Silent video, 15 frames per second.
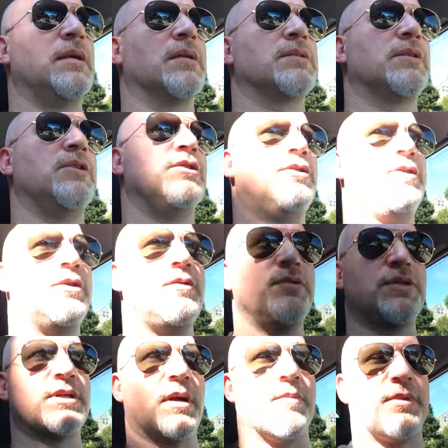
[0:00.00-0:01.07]
doesn't do
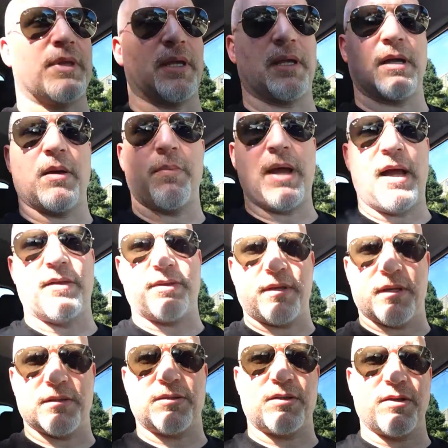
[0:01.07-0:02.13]
something about
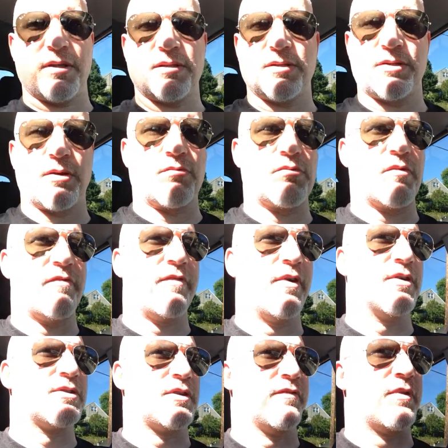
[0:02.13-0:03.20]
this, so this is the
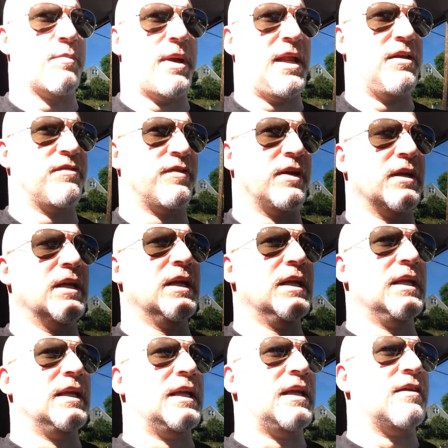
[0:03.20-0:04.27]
reverse of the benefit,
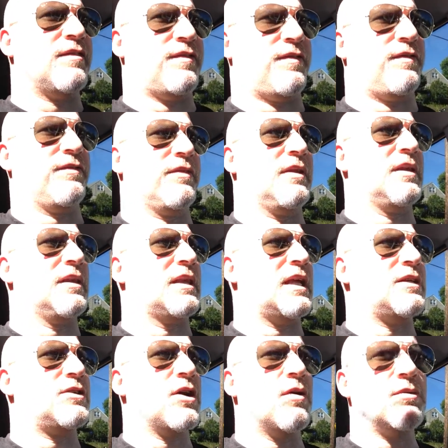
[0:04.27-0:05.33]
if they
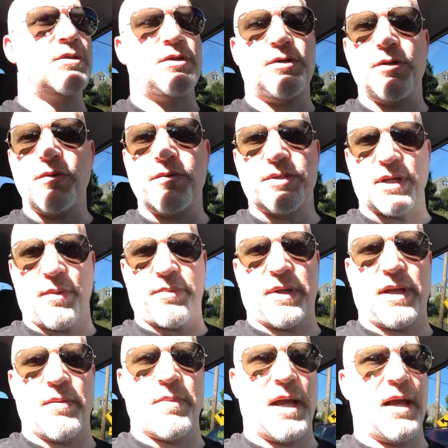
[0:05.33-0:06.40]
don't do
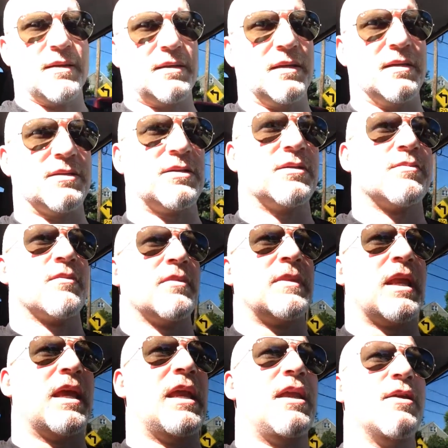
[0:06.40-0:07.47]
something about this,
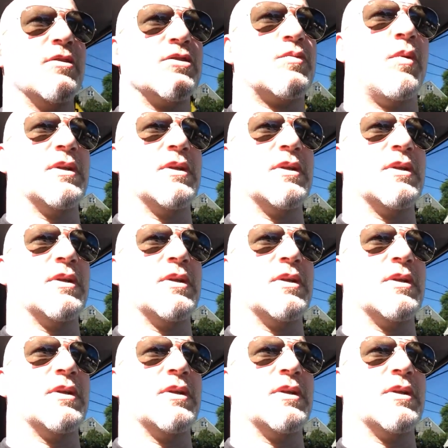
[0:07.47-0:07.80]
here's